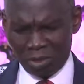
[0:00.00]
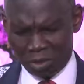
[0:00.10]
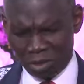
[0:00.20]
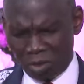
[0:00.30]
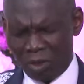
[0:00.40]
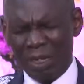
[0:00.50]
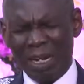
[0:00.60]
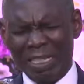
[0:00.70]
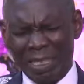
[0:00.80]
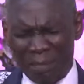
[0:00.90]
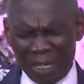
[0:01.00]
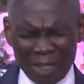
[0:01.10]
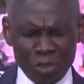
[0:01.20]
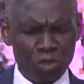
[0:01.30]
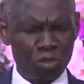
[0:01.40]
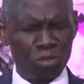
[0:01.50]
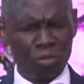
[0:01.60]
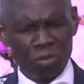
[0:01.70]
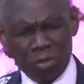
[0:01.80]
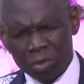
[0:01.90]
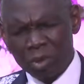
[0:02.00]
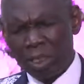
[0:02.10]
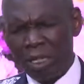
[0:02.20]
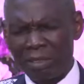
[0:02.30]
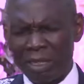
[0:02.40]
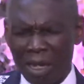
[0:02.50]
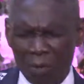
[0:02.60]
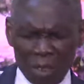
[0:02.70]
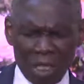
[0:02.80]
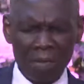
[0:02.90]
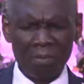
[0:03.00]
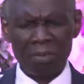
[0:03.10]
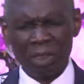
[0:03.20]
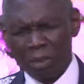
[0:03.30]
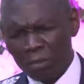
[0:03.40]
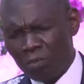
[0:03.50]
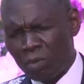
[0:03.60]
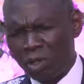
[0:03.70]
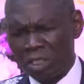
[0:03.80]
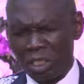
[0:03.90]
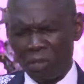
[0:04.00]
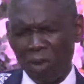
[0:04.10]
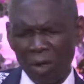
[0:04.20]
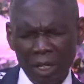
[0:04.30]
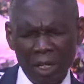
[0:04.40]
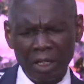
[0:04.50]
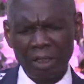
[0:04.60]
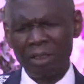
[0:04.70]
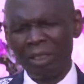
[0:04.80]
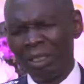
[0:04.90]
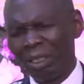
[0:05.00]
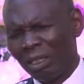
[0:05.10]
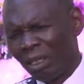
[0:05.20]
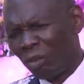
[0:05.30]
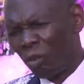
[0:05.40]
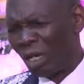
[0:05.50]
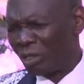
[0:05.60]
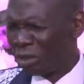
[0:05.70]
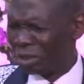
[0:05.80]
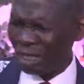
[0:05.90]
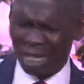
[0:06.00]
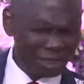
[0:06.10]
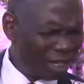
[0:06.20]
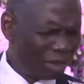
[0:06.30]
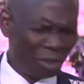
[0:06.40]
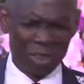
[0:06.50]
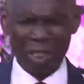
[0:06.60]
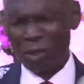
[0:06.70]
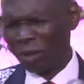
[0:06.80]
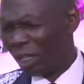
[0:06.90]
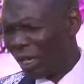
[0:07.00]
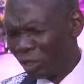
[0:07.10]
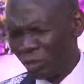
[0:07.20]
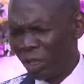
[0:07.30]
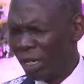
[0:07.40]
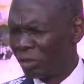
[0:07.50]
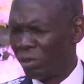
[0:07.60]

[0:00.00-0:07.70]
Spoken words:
So, as I began to interact with them, brought the boy in, I just said, okay, let's pray.